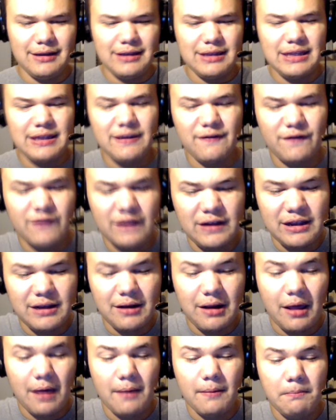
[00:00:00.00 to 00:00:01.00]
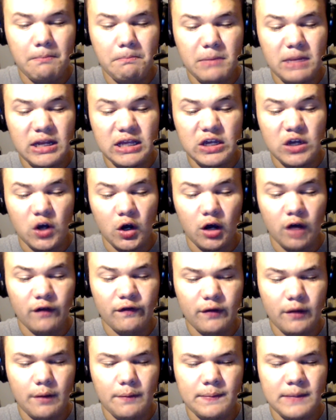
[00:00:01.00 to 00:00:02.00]
Infinite Mini
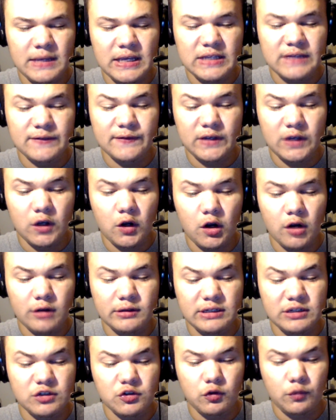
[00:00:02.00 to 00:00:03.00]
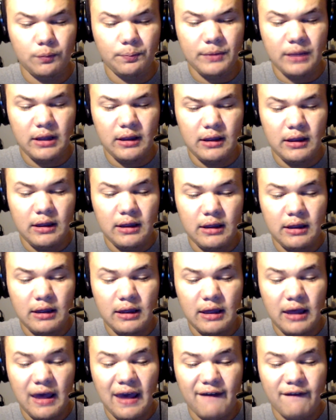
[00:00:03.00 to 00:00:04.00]
Golf PSVR Digital.
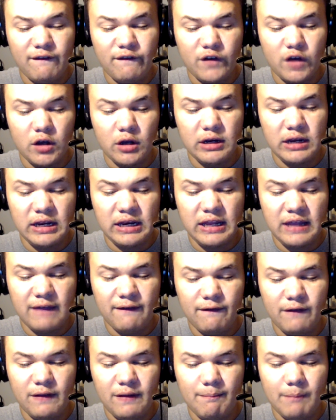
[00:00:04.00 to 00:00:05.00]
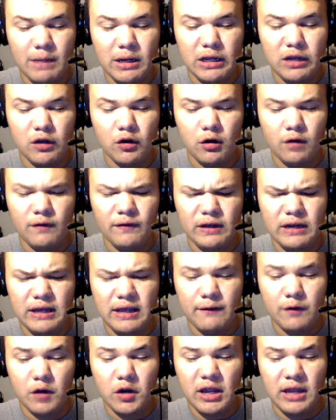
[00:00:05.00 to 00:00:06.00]
Have fun in Infinite Mini Golf, a
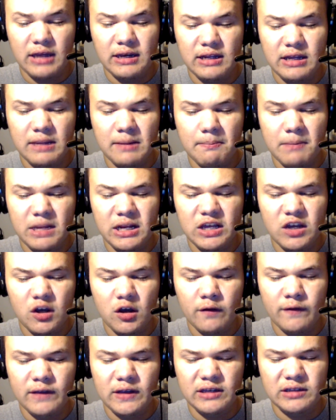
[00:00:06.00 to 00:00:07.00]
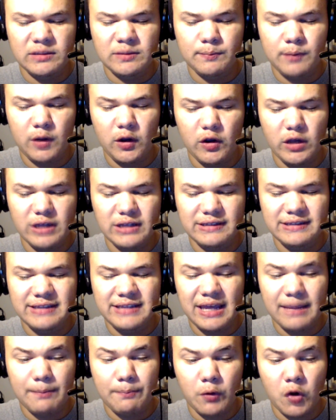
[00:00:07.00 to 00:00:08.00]
never-ending mini golf experience.
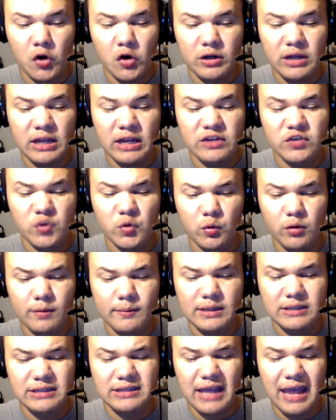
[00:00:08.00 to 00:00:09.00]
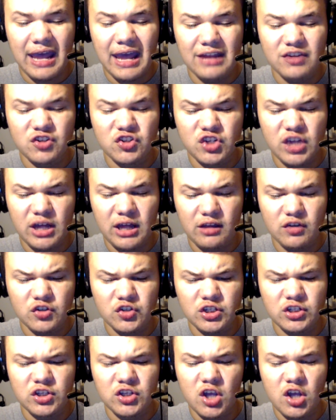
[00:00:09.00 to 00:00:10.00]
Take part in tournaments and
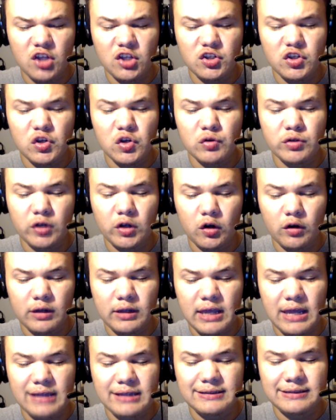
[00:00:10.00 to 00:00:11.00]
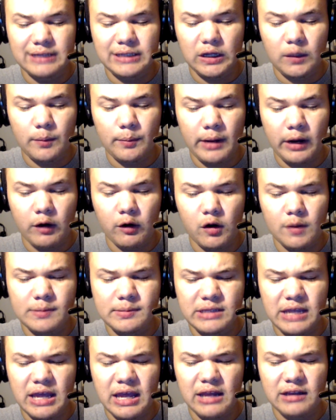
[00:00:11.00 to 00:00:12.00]
challenges. Use arcade-style
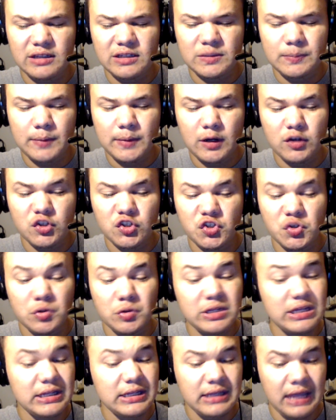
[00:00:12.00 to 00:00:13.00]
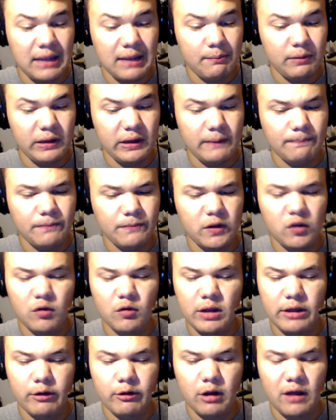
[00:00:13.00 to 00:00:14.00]
power-ups and experience unique gameplay,
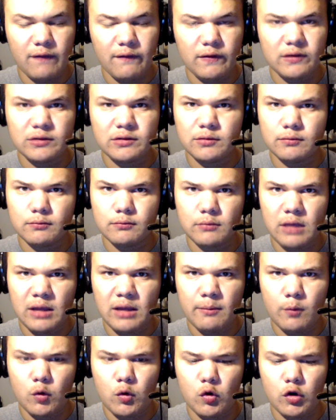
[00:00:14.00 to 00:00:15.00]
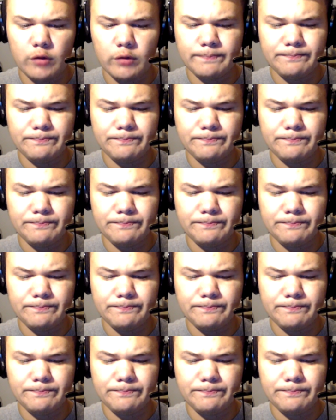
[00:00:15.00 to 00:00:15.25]
great graphics, and more.